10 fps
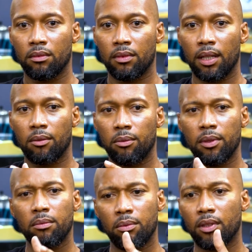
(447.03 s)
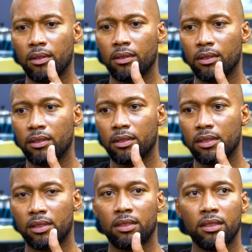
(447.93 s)
That we want
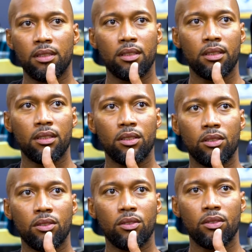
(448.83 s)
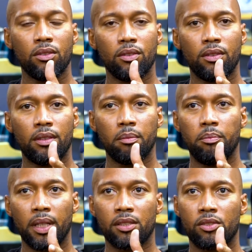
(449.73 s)
to see the
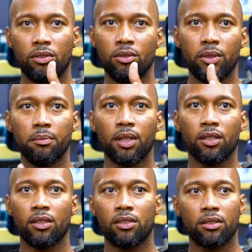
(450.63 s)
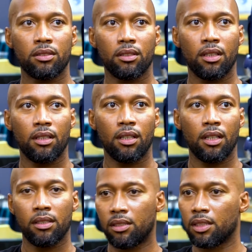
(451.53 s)
best you emerge.
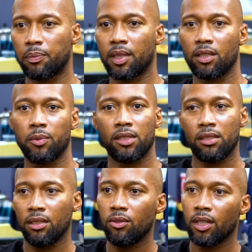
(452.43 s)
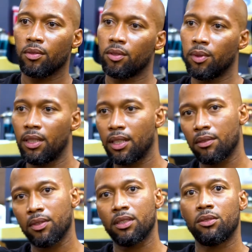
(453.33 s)
And just because we see you every week,
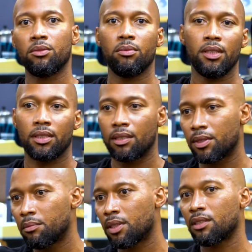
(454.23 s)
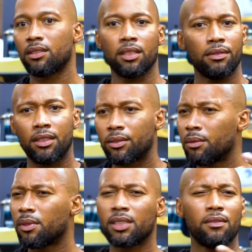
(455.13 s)
every 2 weeks, every month, every 3
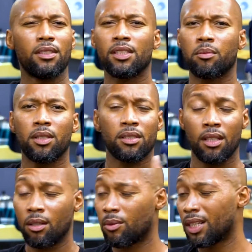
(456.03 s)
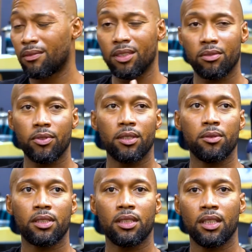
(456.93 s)
months, every 6 months, whatever your
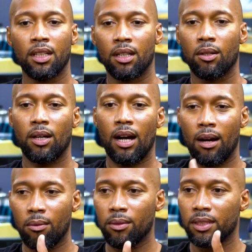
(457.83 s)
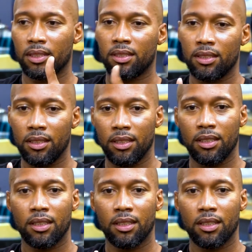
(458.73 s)
frequency, I want to see